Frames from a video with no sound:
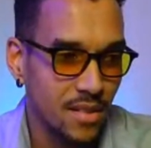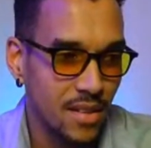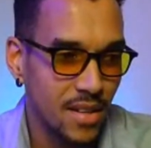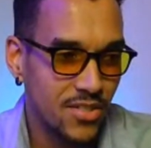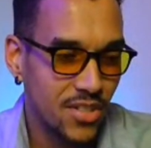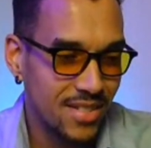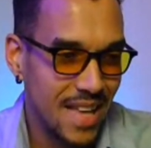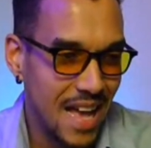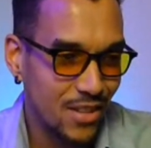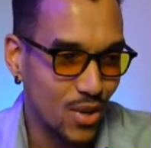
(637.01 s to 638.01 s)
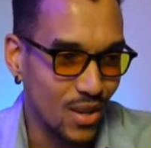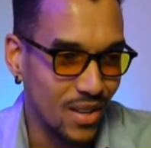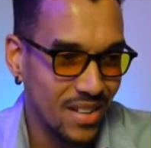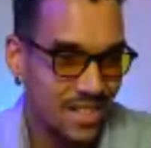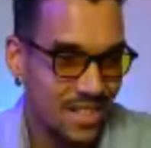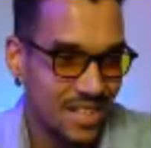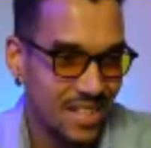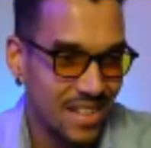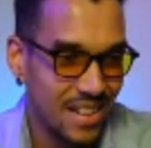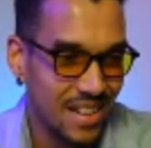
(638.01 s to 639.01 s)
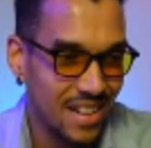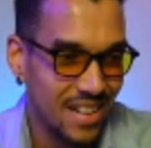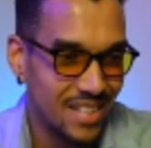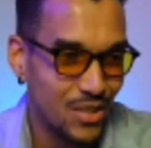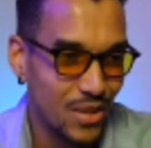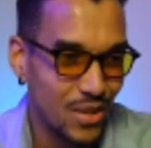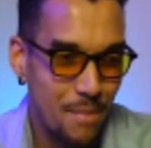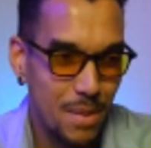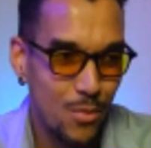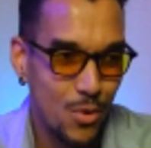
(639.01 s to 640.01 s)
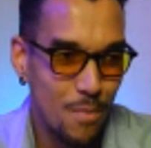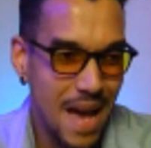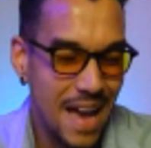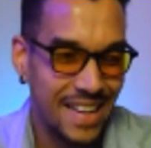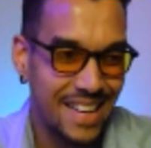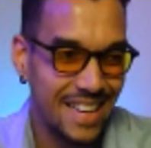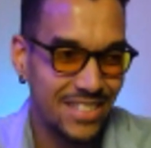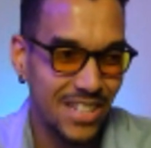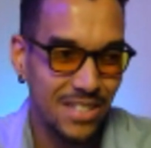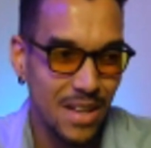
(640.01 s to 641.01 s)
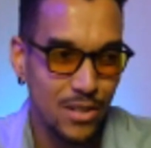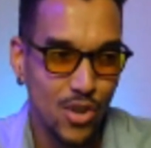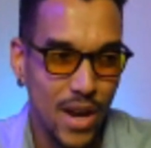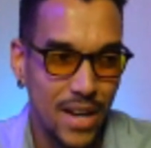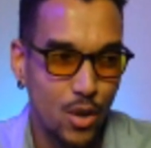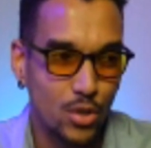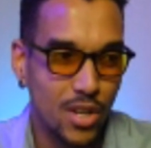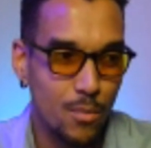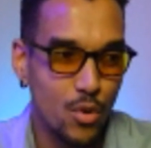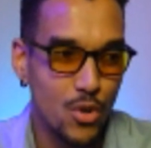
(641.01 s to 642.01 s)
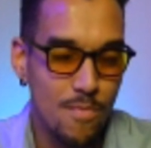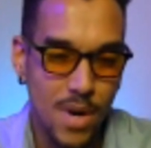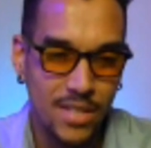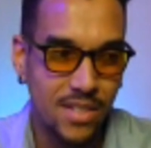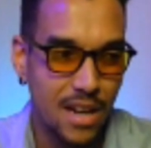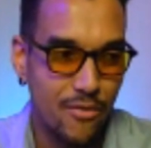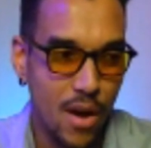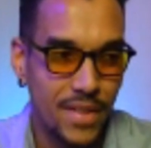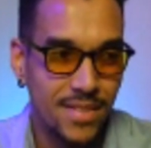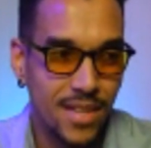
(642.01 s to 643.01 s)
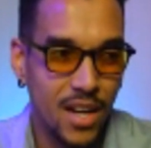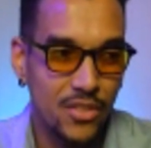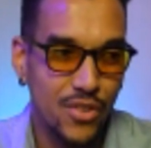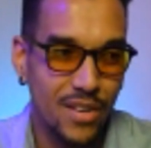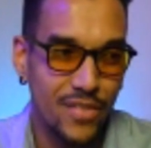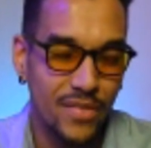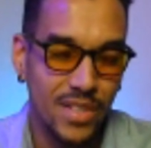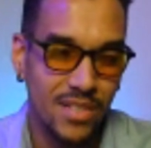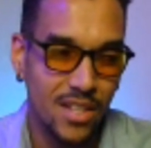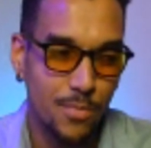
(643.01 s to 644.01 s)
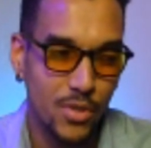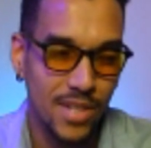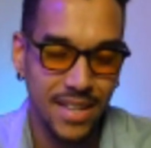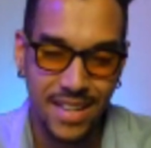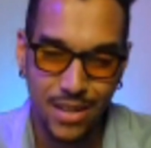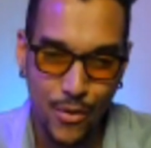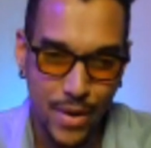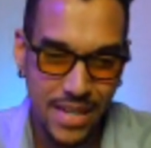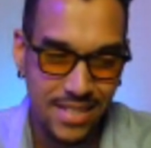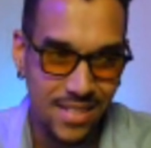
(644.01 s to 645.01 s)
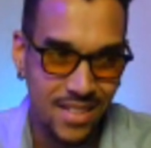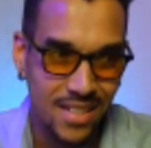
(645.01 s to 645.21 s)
It's just natural. You can't be moonbagging it and just trying to go to the moon. You must take profit. This is a 156% increase.